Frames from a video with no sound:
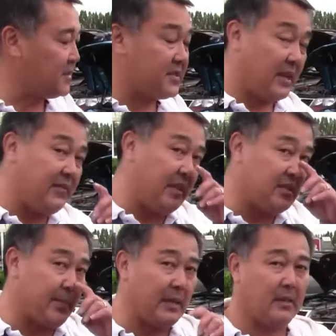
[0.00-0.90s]
have safety
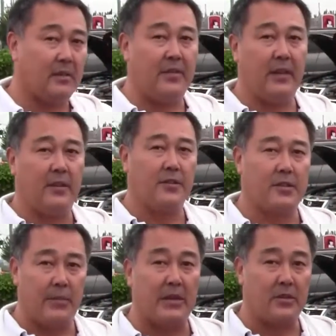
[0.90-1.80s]
inspected the vehicles
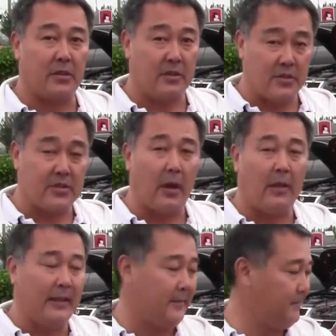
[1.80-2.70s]
to make sure that they're
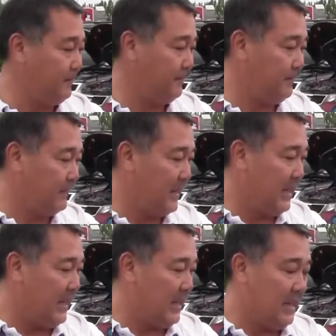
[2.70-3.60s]
solid.
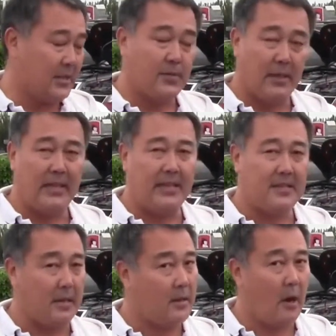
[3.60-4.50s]
It's real
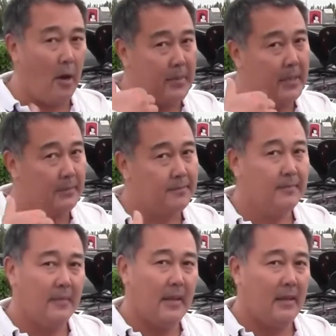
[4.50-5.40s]
easy. Call me
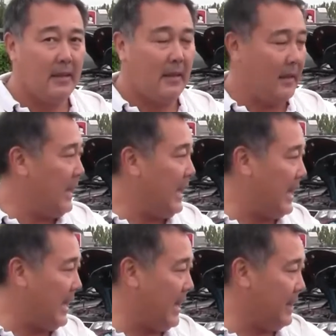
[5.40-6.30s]

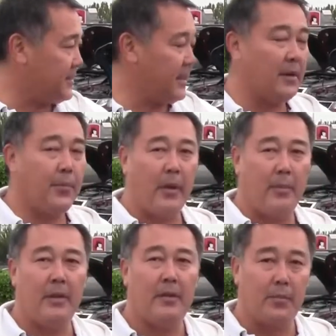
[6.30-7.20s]
and set an
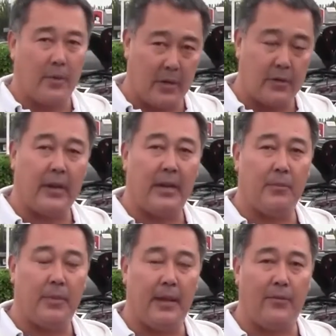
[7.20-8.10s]
appointment, bring your trade in
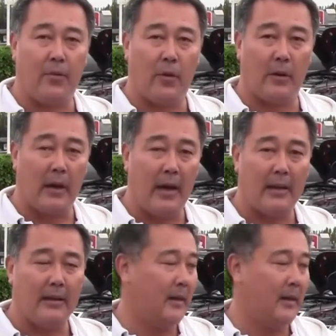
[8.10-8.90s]
paid for or not.